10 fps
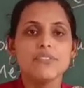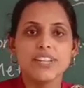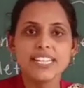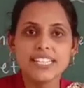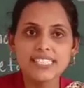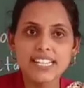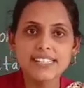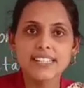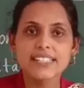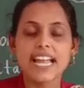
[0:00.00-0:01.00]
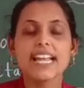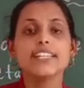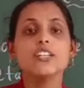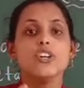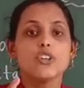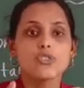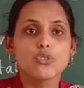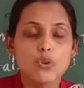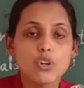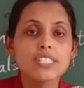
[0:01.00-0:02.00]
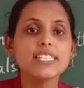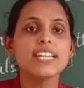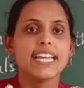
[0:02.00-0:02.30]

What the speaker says: we discussed that source,